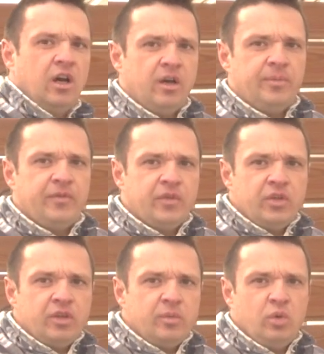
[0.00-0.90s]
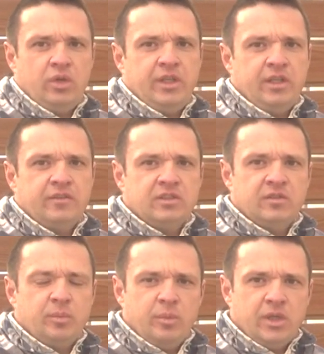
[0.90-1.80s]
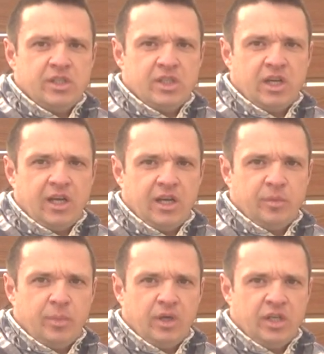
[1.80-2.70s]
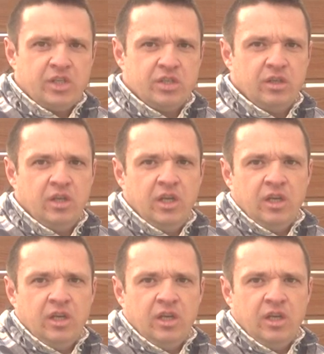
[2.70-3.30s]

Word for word: Um, furthermore, they develop much higher pressure.